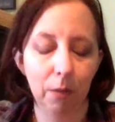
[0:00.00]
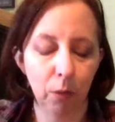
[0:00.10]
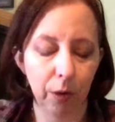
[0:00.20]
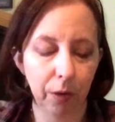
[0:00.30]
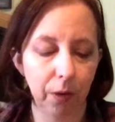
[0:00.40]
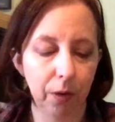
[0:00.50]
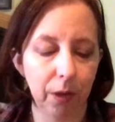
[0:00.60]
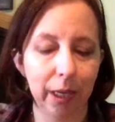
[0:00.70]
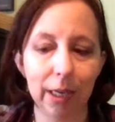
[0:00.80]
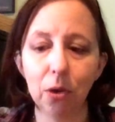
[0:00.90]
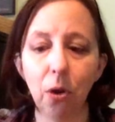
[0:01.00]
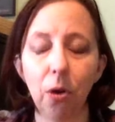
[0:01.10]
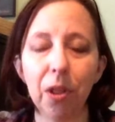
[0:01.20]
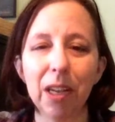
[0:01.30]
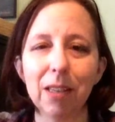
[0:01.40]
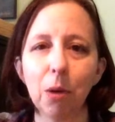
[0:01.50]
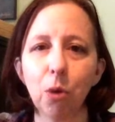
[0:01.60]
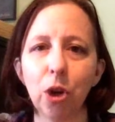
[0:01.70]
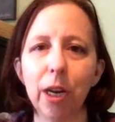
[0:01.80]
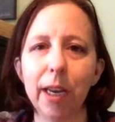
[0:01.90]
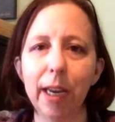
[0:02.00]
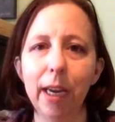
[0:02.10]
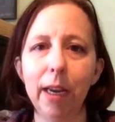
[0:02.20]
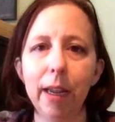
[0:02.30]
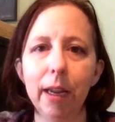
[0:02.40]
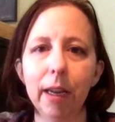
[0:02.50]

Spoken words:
Well, these are all things that we're going to need,